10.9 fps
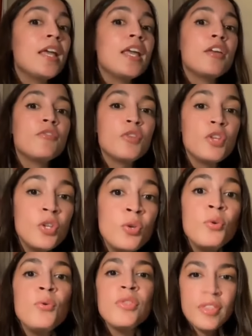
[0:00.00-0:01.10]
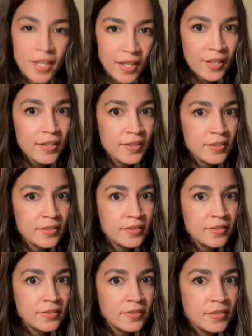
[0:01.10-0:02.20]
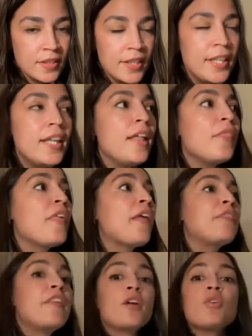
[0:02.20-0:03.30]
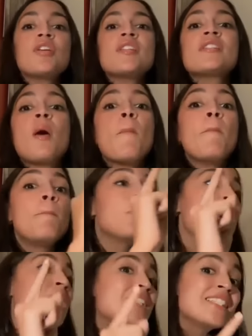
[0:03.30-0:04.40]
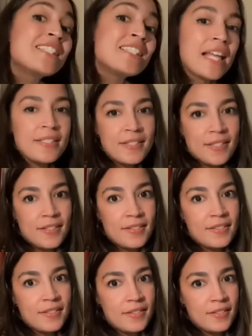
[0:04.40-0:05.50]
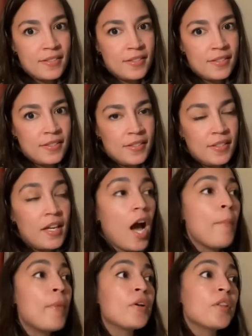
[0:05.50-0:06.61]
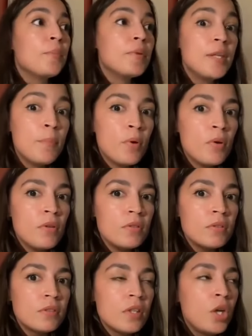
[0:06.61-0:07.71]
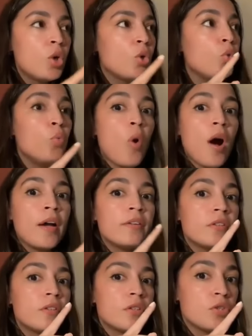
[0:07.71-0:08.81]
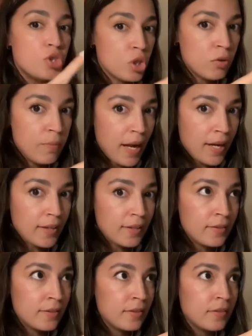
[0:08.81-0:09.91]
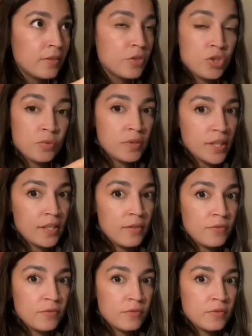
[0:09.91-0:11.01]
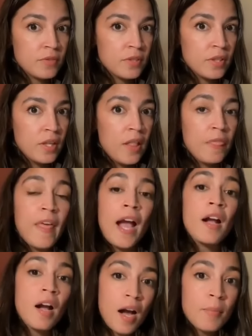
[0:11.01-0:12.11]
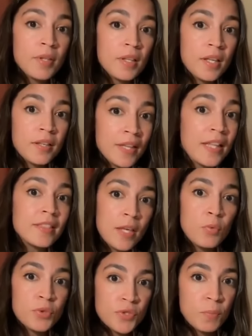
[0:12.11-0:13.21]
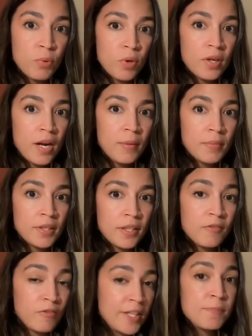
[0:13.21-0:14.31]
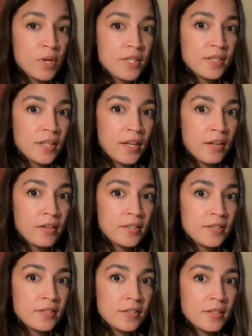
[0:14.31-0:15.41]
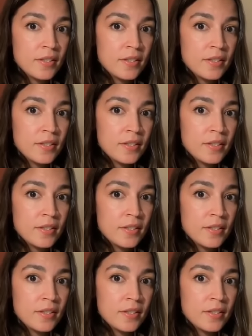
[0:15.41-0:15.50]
If you think that there is consensus among the people who want Joe Biden to leave, that Kamala, that they will support Kamala, Vice President Harris,